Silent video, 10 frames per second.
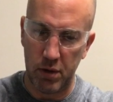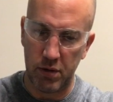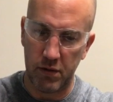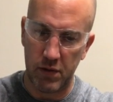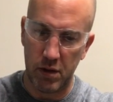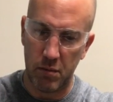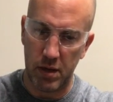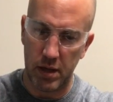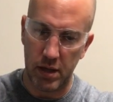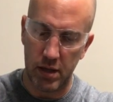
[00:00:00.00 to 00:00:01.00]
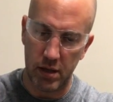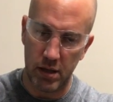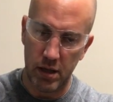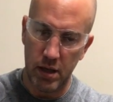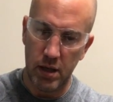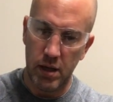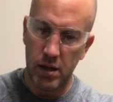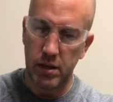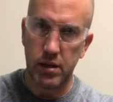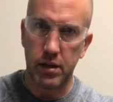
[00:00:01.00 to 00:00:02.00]
both of them in
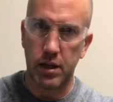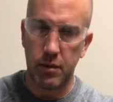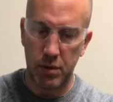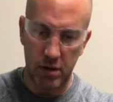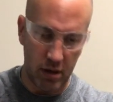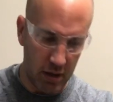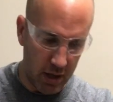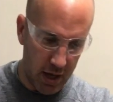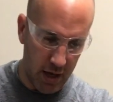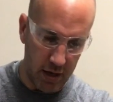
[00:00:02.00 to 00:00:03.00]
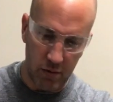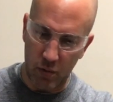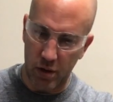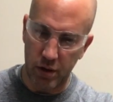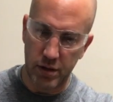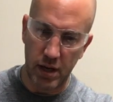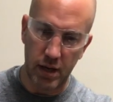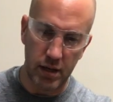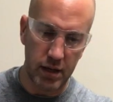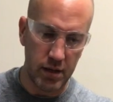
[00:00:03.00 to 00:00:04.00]
to keep it aligned while you're
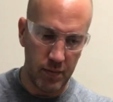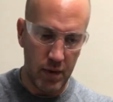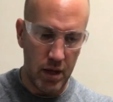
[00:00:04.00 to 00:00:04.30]
tightening.